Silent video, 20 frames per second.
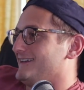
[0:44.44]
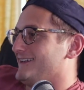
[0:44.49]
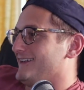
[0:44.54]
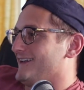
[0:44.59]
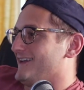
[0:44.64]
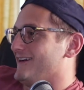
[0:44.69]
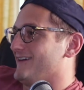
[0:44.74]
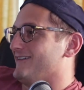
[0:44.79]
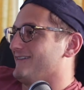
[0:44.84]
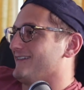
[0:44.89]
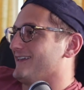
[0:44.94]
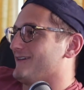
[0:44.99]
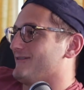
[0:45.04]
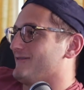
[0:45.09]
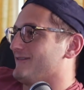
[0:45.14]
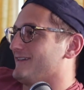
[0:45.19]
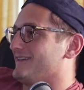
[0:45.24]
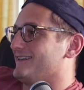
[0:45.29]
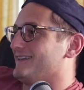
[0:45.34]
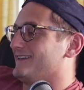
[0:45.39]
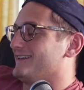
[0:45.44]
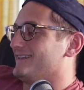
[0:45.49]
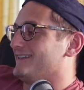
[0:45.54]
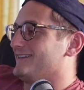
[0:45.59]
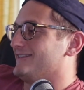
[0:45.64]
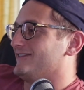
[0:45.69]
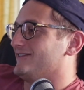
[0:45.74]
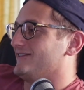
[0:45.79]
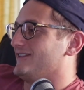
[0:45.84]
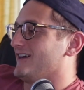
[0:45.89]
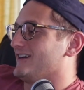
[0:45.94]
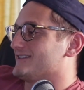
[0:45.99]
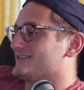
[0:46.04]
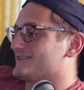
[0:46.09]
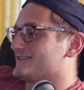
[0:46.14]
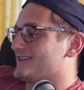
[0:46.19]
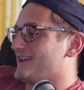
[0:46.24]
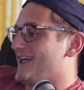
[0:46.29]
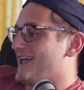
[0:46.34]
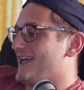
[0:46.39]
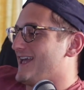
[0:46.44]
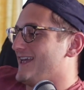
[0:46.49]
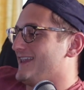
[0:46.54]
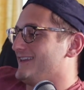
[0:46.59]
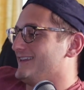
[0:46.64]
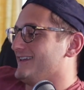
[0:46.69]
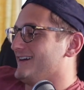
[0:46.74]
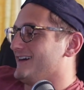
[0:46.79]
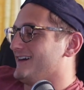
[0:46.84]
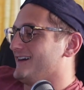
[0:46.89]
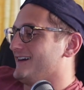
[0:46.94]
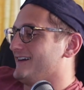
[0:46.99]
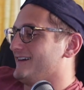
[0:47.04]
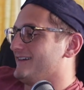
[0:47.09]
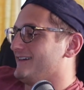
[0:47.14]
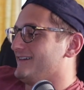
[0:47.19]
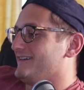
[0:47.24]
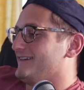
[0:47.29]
This is nuts. And, I